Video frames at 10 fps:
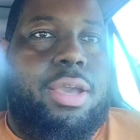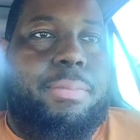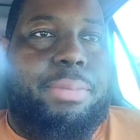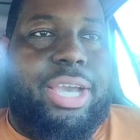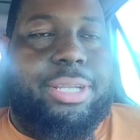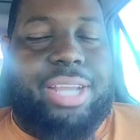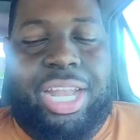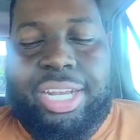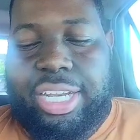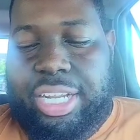But I
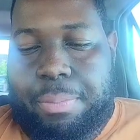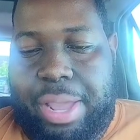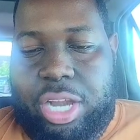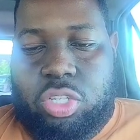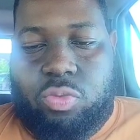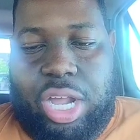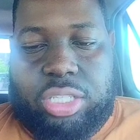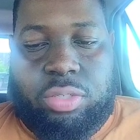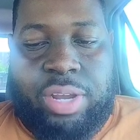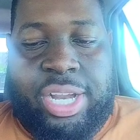looked at the Commanders
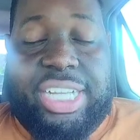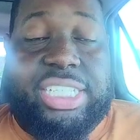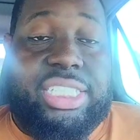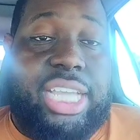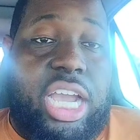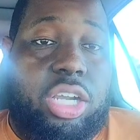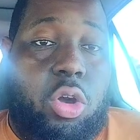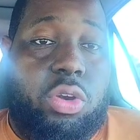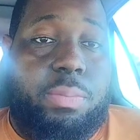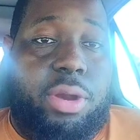roster, right? They just signed
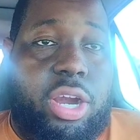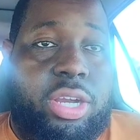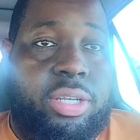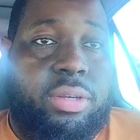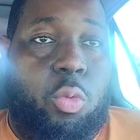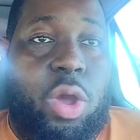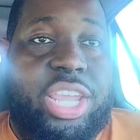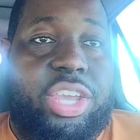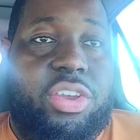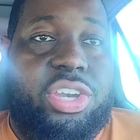Cody Barton,
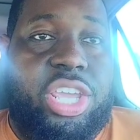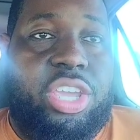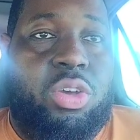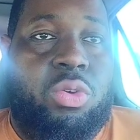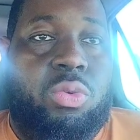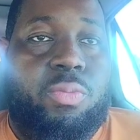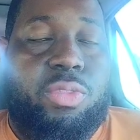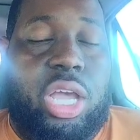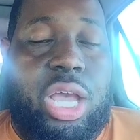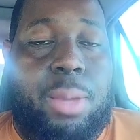one-year deal,
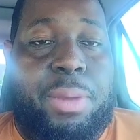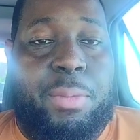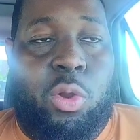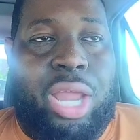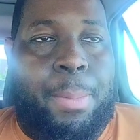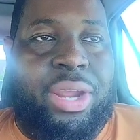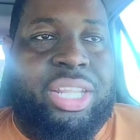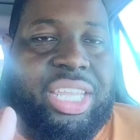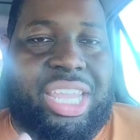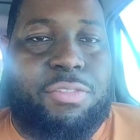middle linebacker. I think
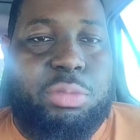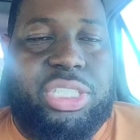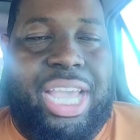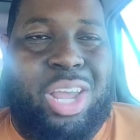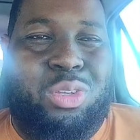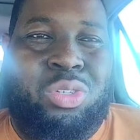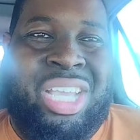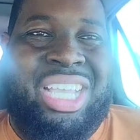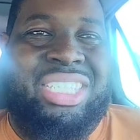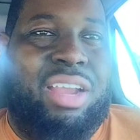he came from Seattle. So
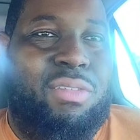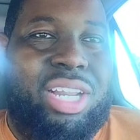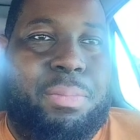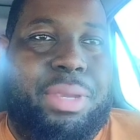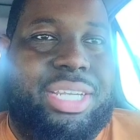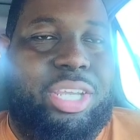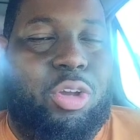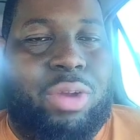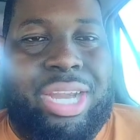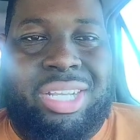that's not really a big deal,
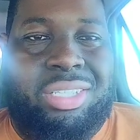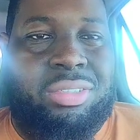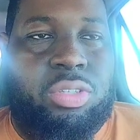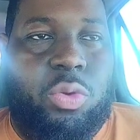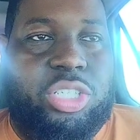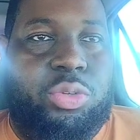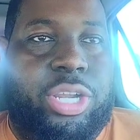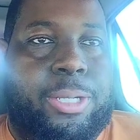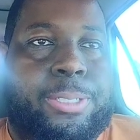right? No issue there.